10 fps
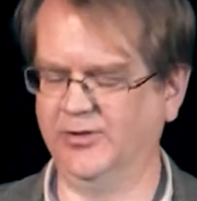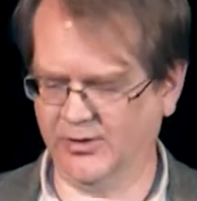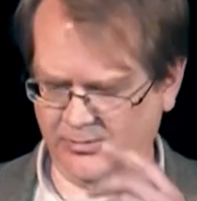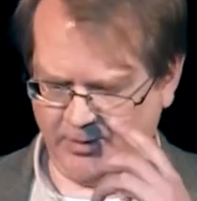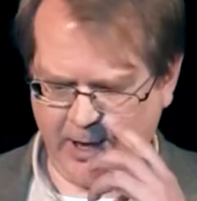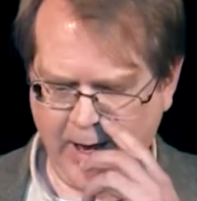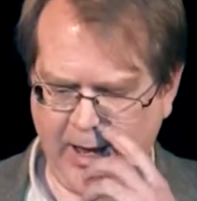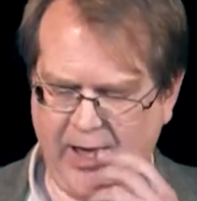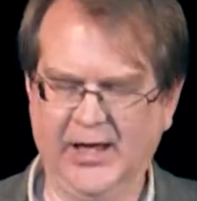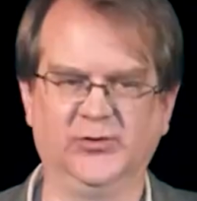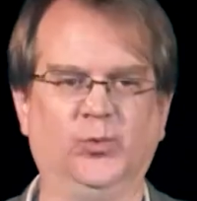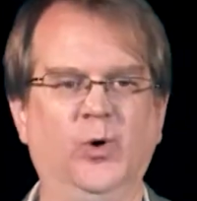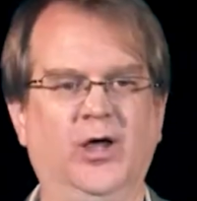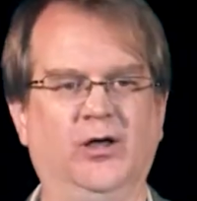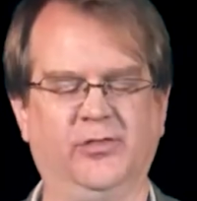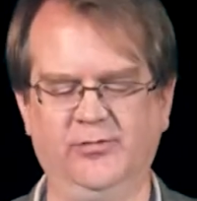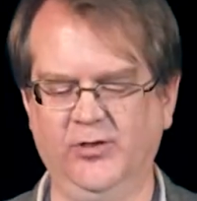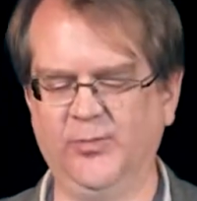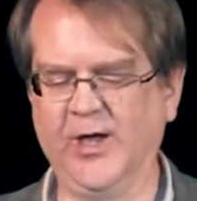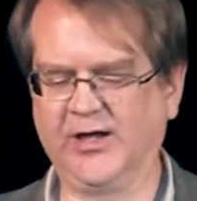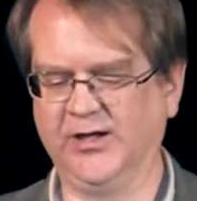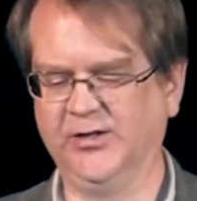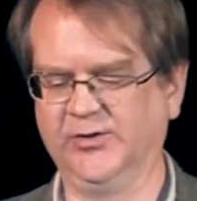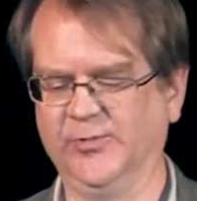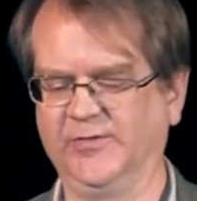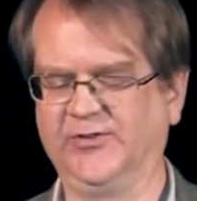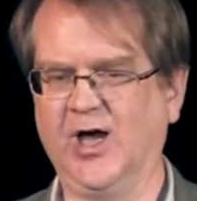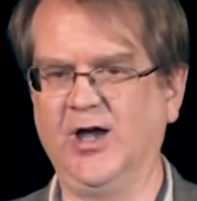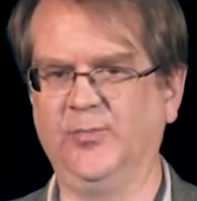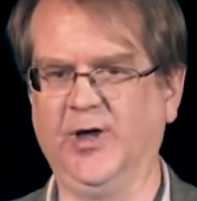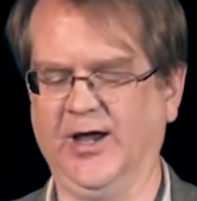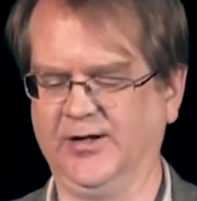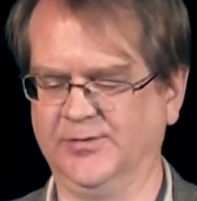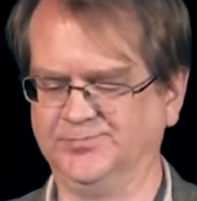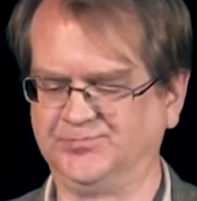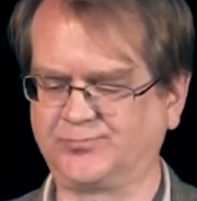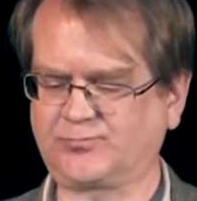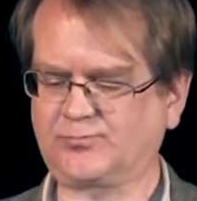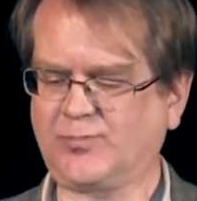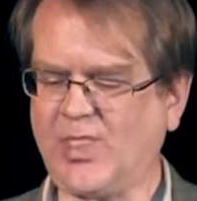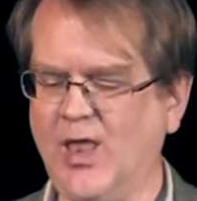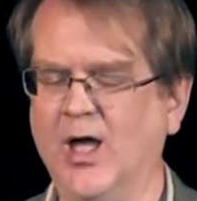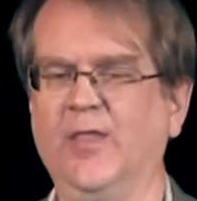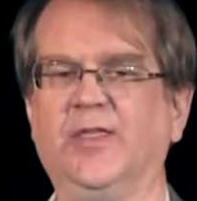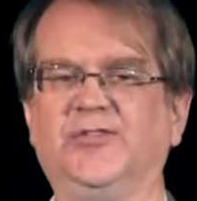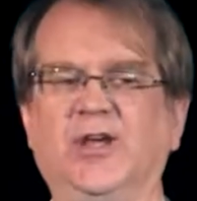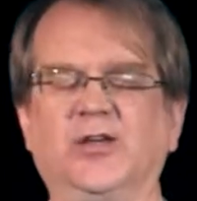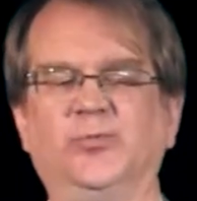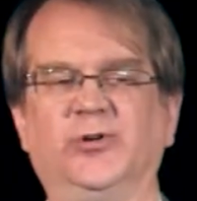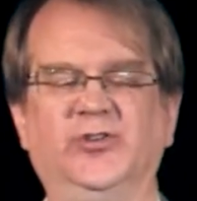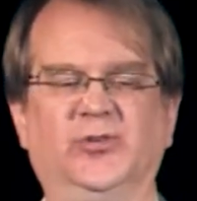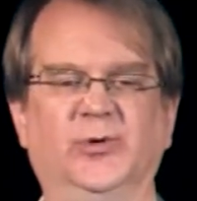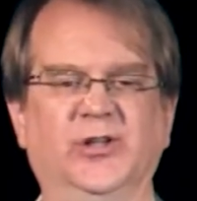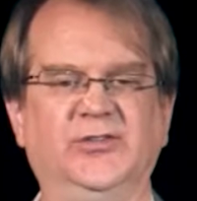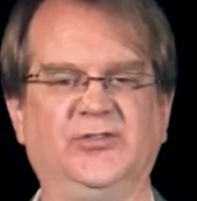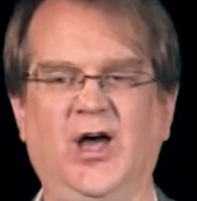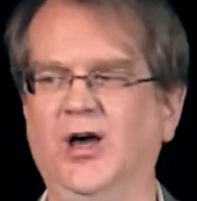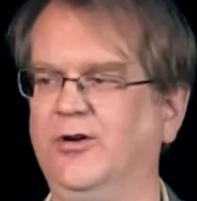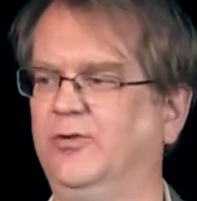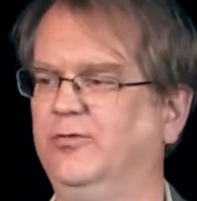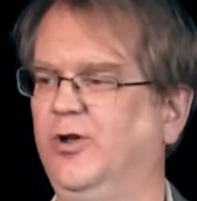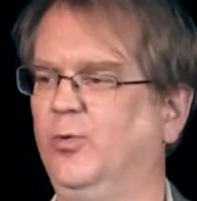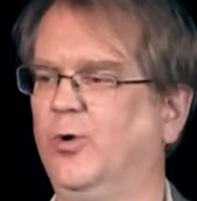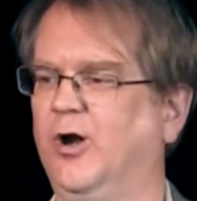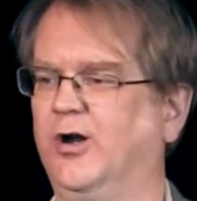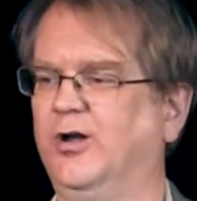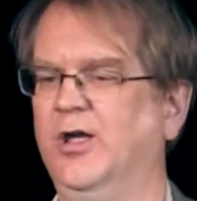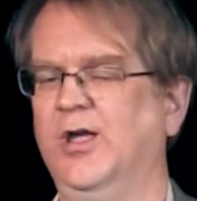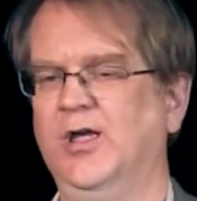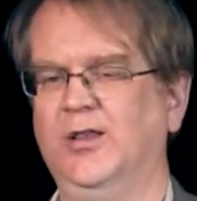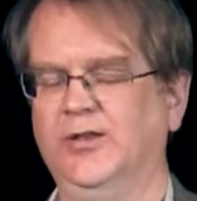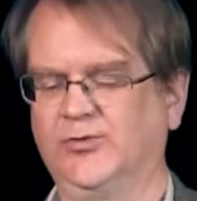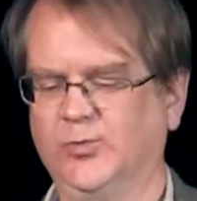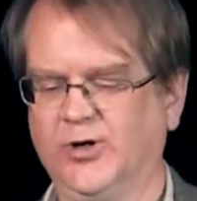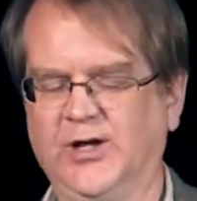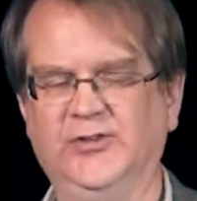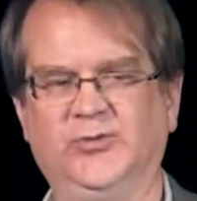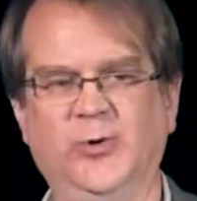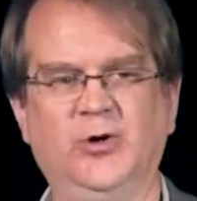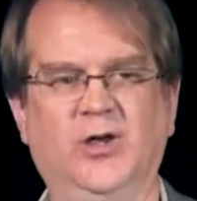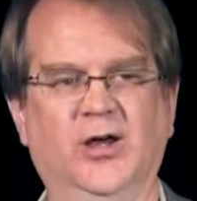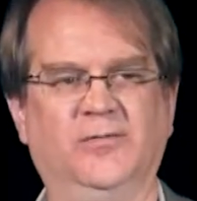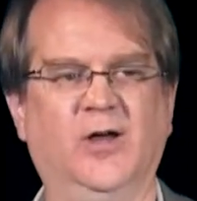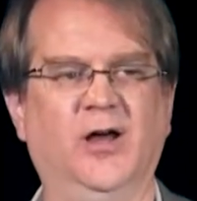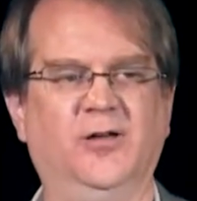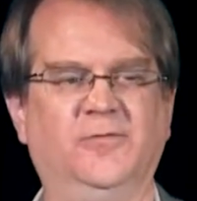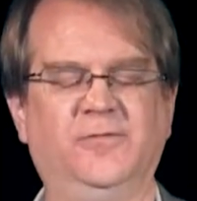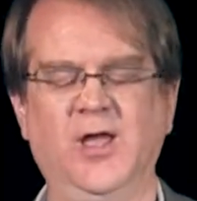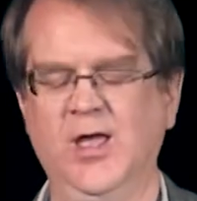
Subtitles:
known as well through the mechanism of a time bank. The second principle is to honor real work. This work I spoke of